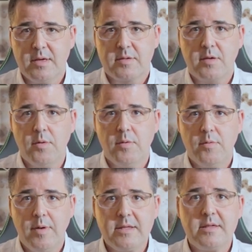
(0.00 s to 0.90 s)
So
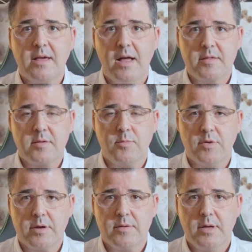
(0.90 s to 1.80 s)
what is
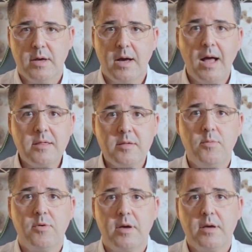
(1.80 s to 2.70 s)
ransomware?
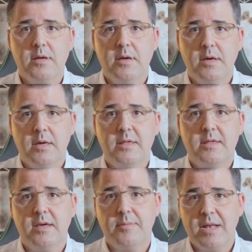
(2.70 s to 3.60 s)
Ransomware
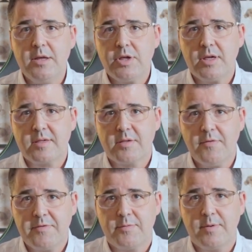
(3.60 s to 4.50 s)
is a malicious
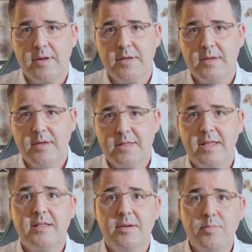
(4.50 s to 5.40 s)
software
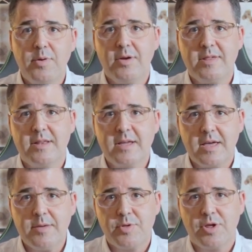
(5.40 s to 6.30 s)
that employs
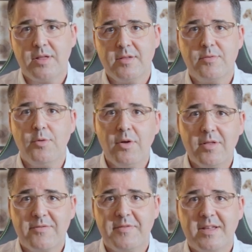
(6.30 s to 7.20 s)
encryption to
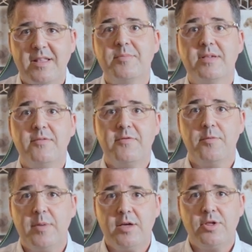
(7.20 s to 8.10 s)
hold victims'
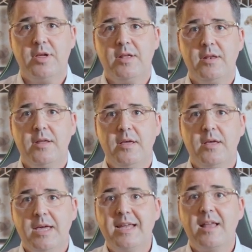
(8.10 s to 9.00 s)
information
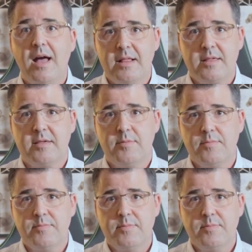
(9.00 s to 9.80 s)
in ransom.